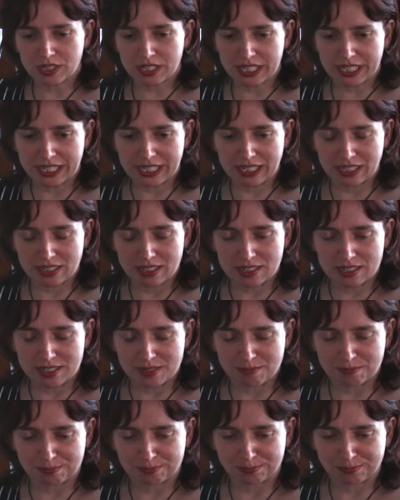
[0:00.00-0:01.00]
one day
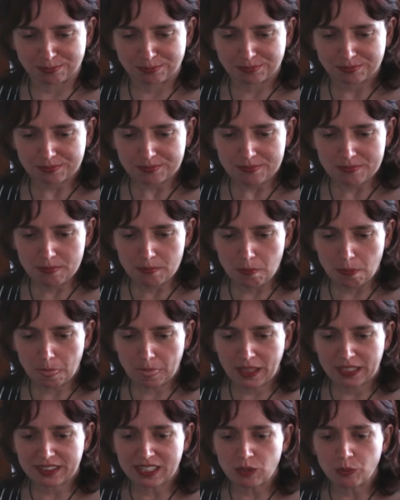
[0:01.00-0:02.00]
um,
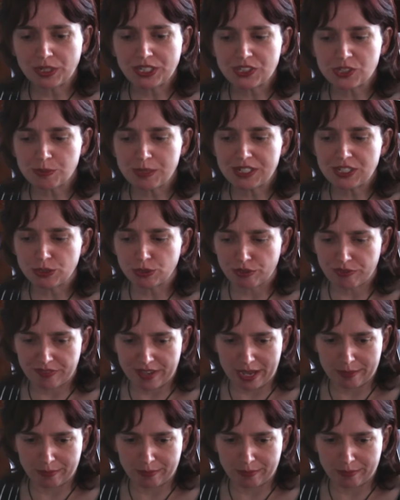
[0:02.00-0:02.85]
that when you speak to a